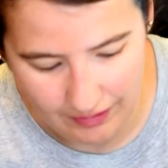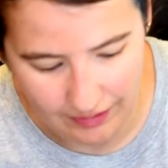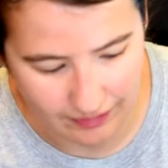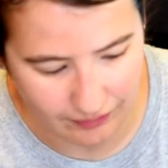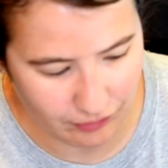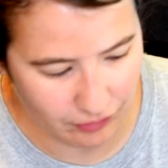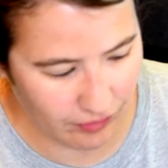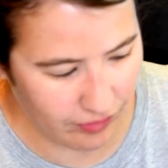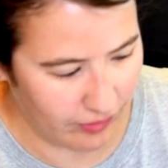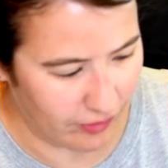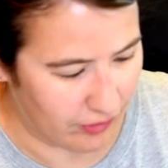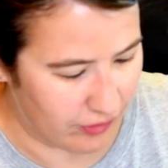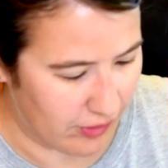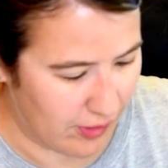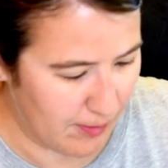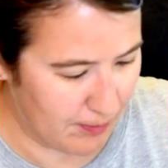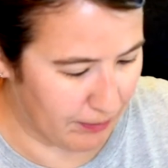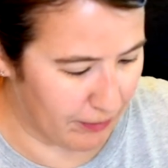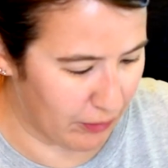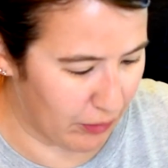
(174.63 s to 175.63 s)
It's just a
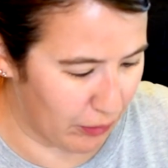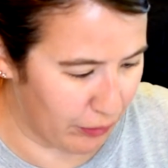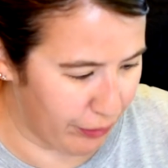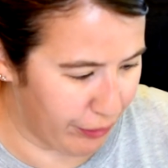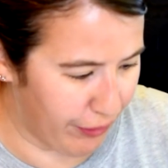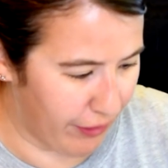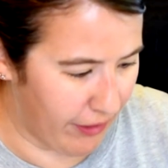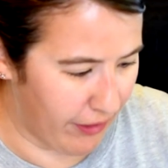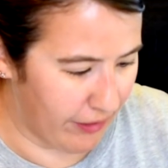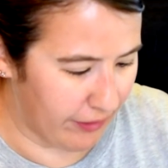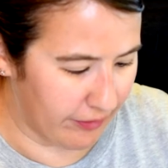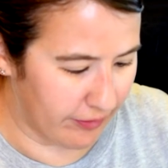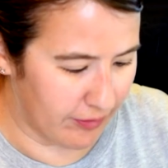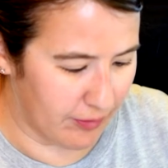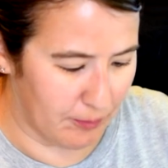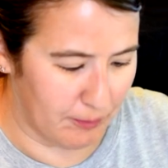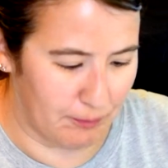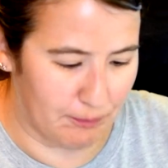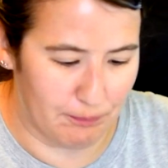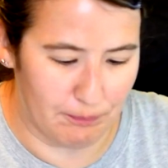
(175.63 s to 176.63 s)
cheap little thing
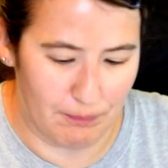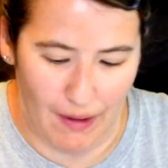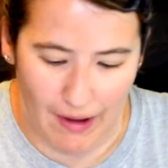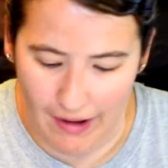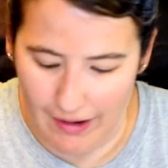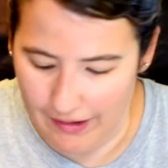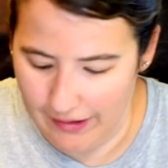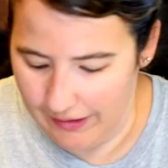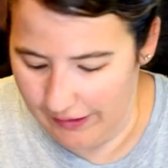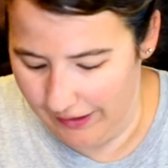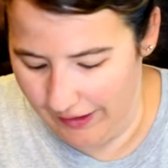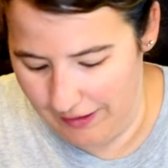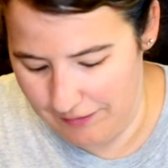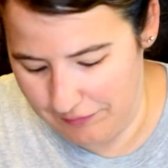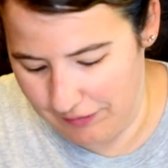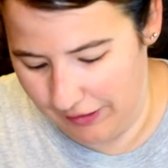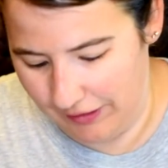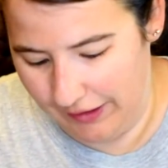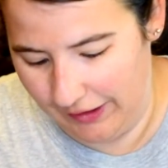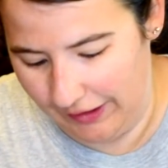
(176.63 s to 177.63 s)
to buy and have
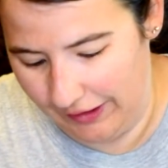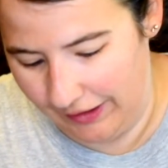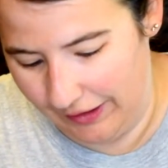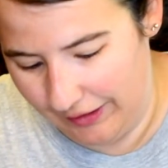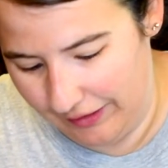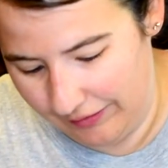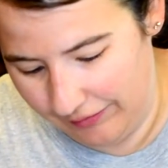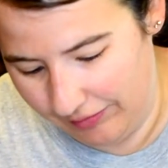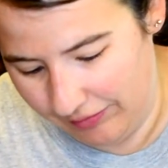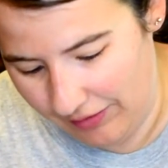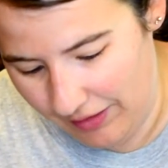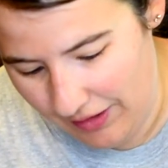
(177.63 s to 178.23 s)
on hand